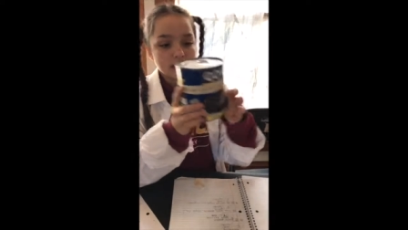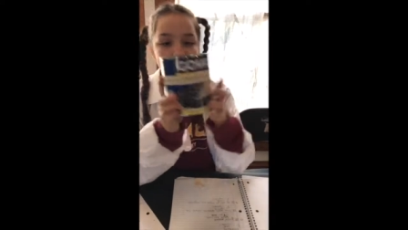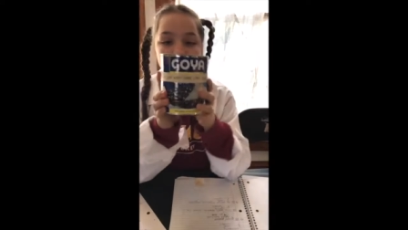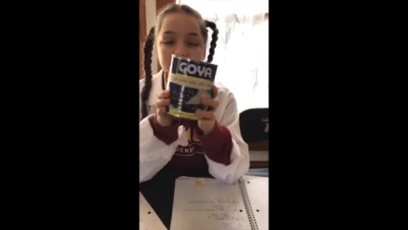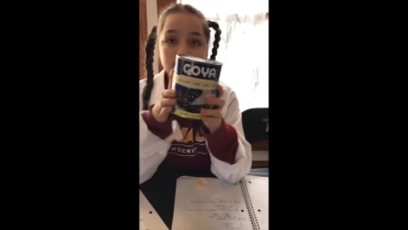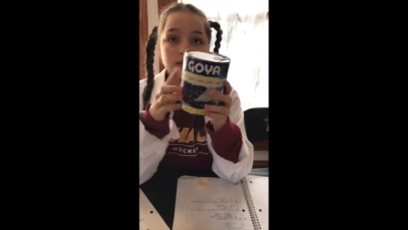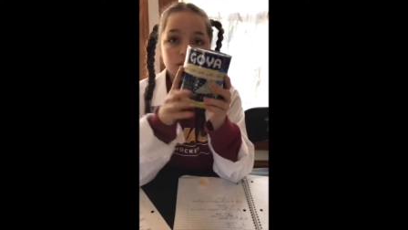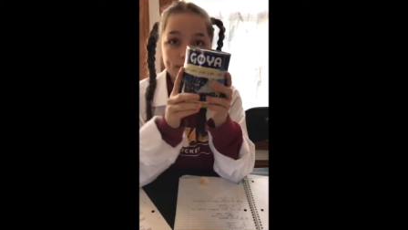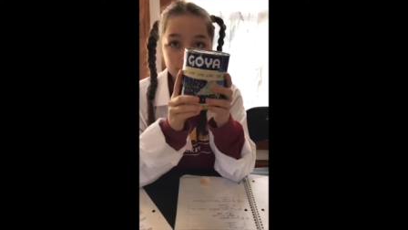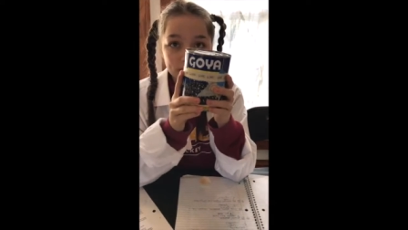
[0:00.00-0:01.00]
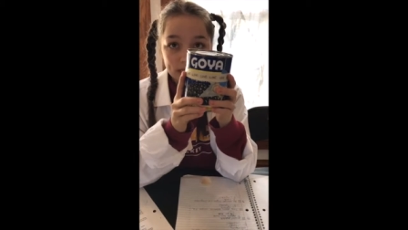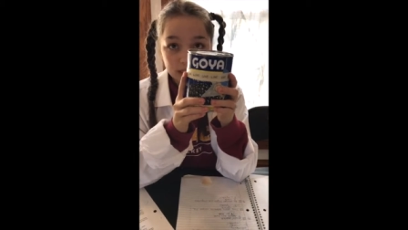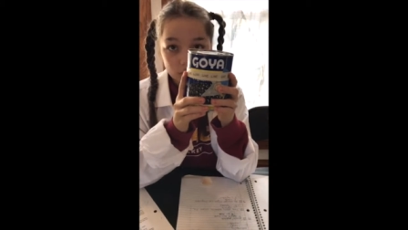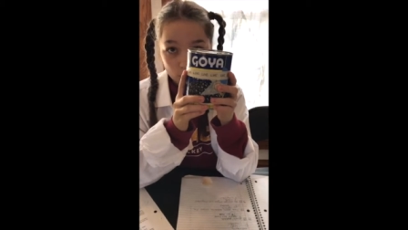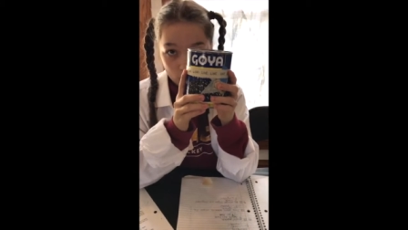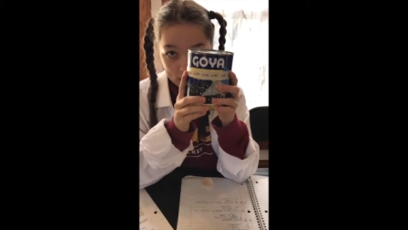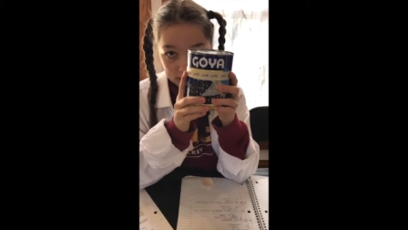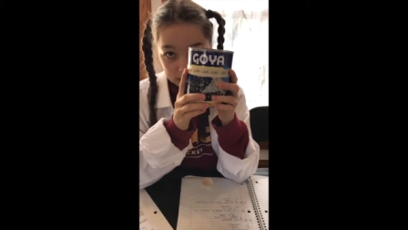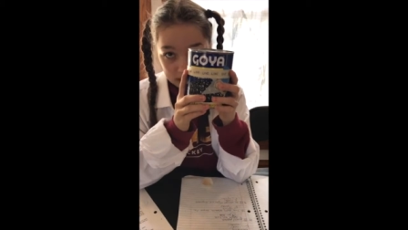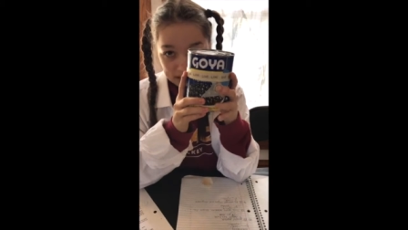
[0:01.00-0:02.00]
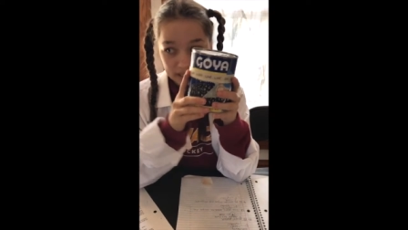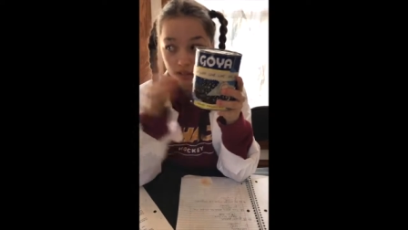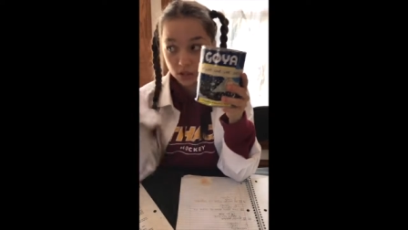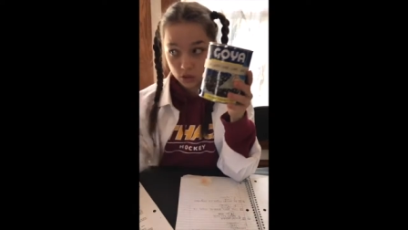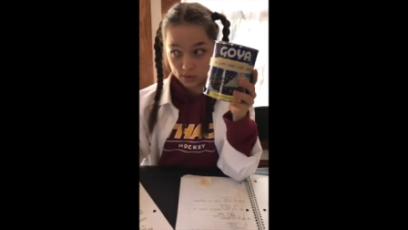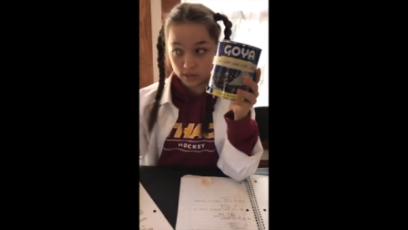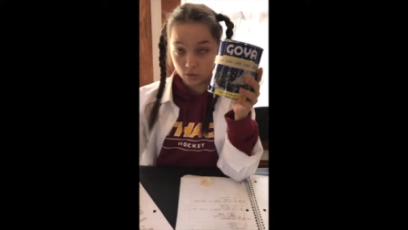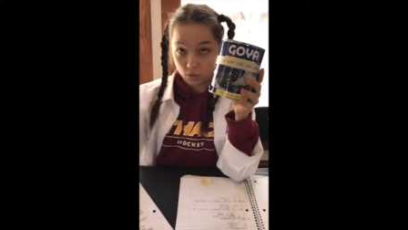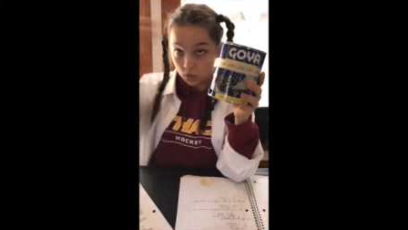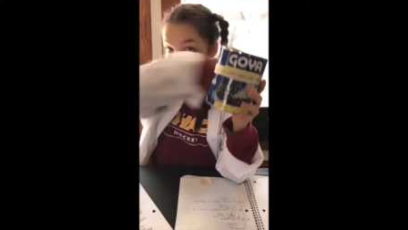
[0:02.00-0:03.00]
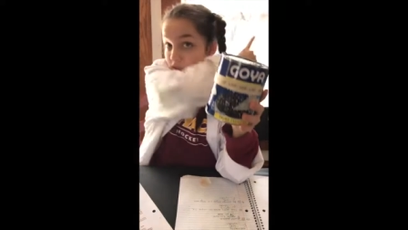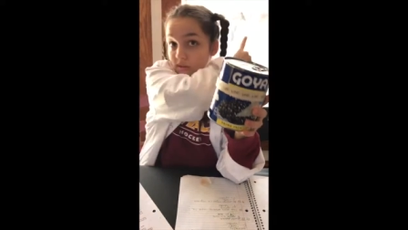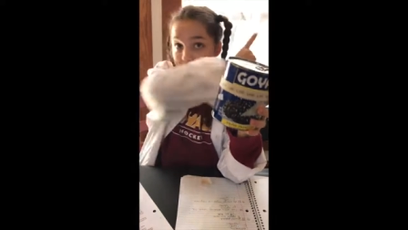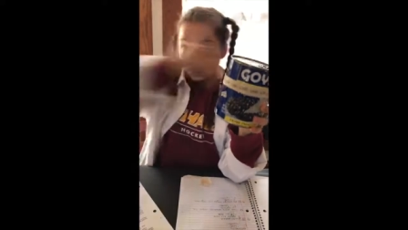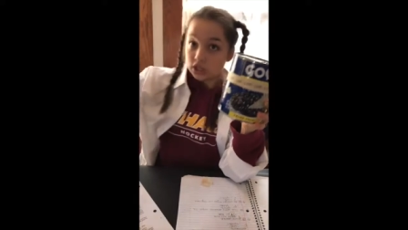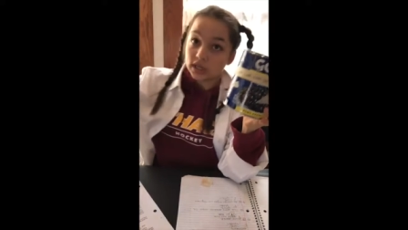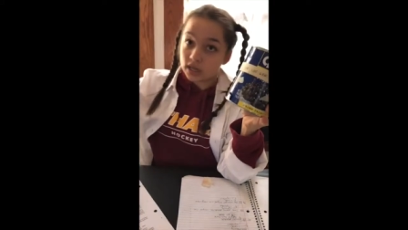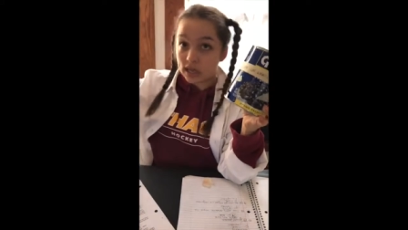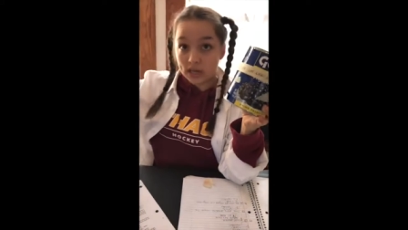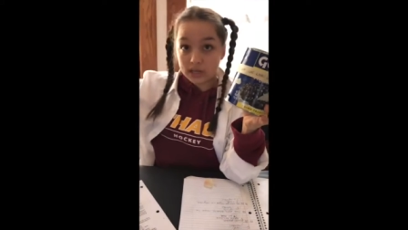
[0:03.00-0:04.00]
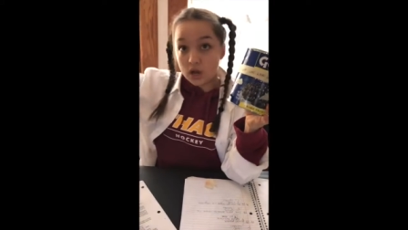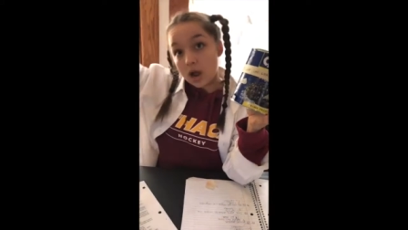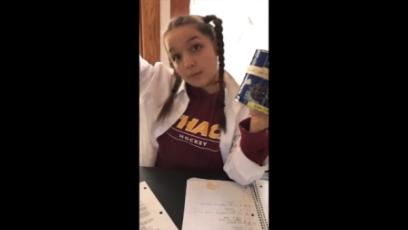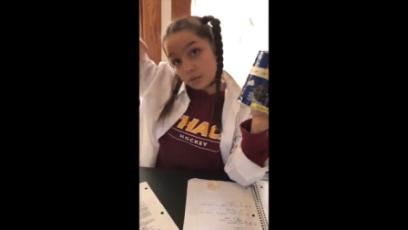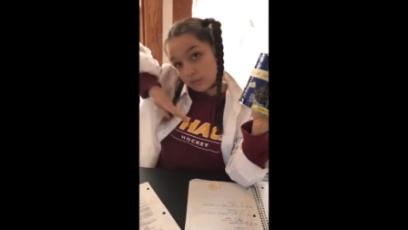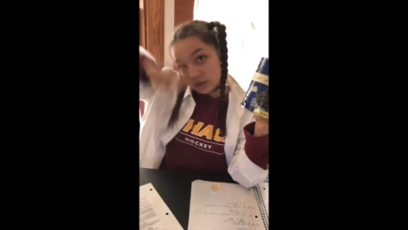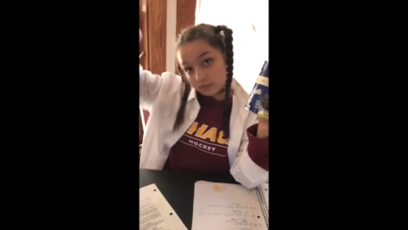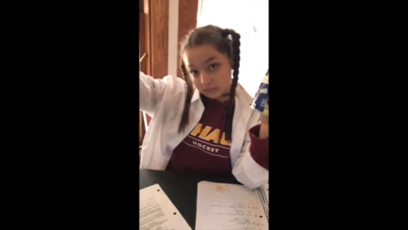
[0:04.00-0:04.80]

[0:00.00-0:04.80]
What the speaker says: This represents one line going one direction and not moving.